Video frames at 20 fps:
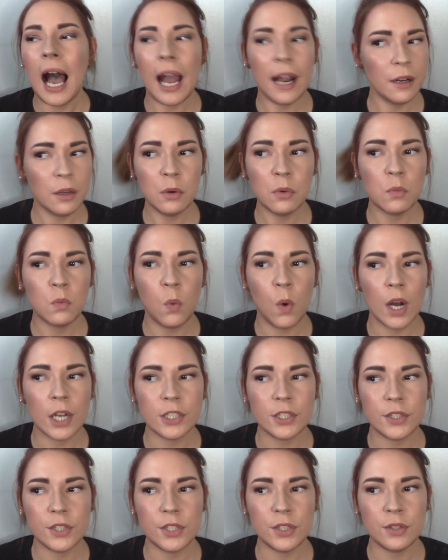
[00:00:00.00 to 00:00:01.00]
I don't
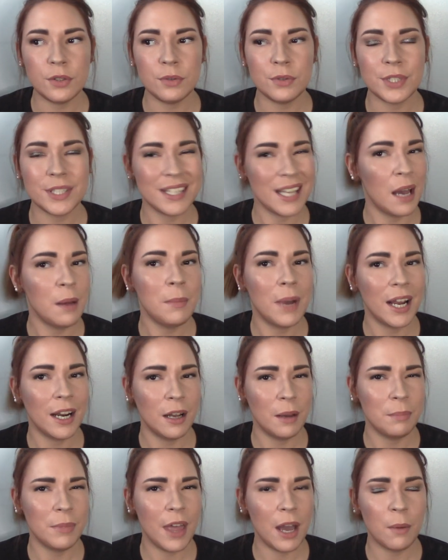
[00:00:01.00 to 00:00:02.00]
want to set
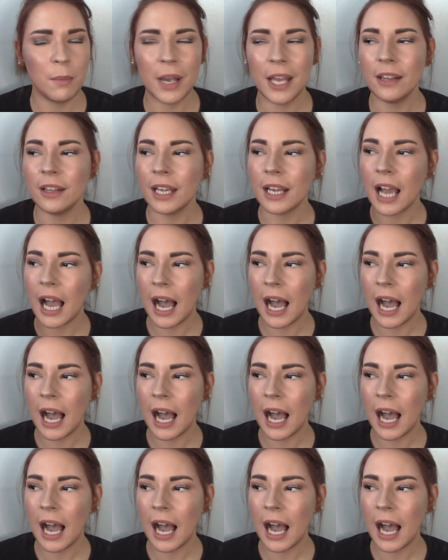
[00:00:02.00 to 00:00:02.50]
mine up that way. Like